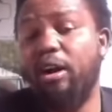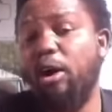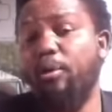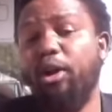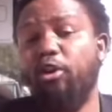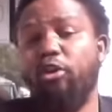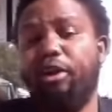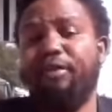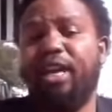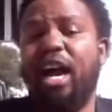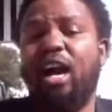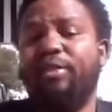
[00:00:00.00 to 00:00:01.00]
we don't know even
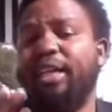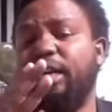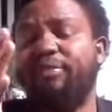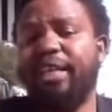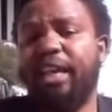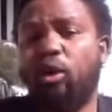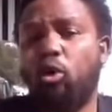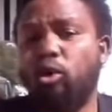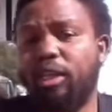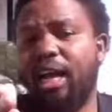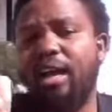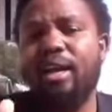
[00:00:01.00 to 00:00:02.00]
how that after the
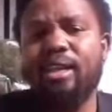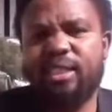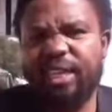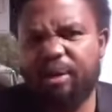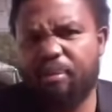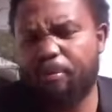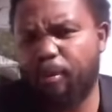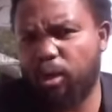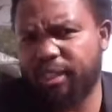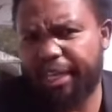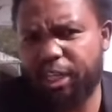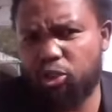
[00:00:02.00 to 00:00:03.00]
Lekgotla, Cyril
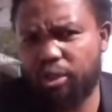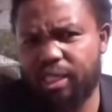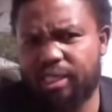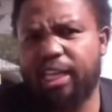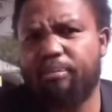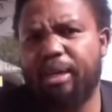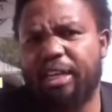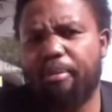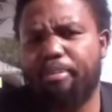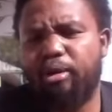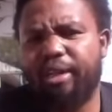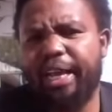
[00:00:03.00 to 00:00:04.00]
Ramaphosa issued a statement
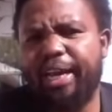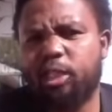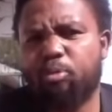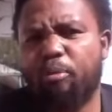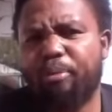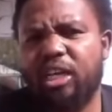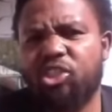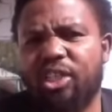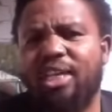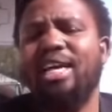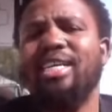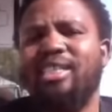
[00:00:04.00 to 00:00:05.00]
about land expropriation,
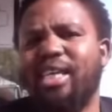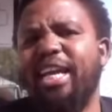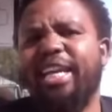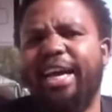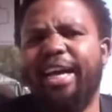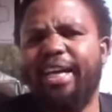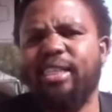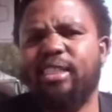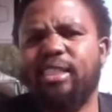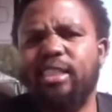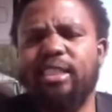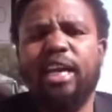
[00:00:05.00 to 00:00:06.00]
saying the
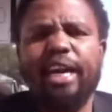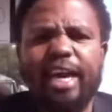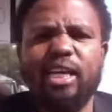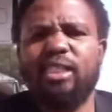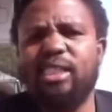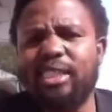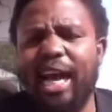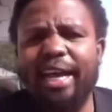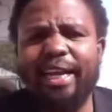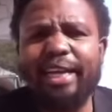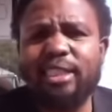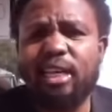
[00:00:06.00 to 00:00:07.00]
ANC has
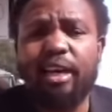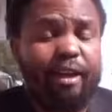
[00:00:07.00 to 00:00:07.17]
decided,